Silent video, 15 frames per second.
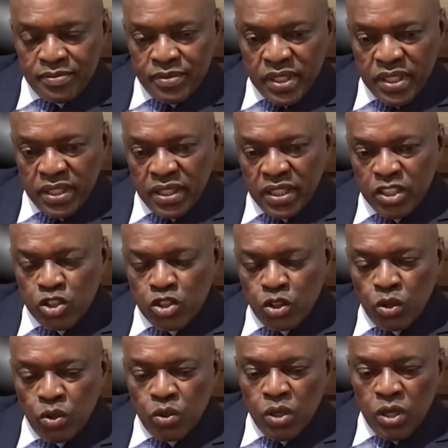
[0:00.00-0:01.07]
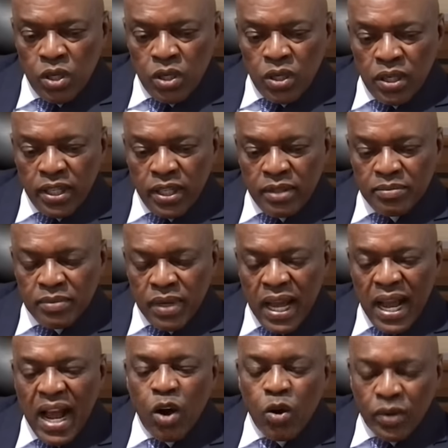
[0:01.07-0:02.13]
Uh, and so, um,
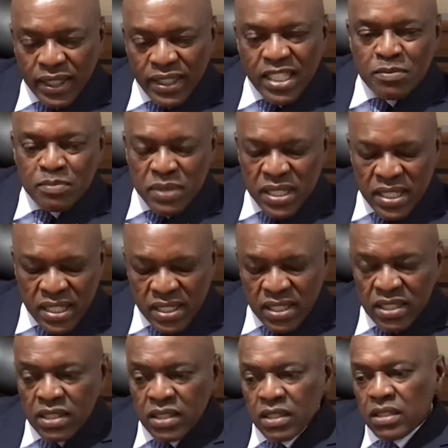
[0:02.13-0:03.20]
how can it be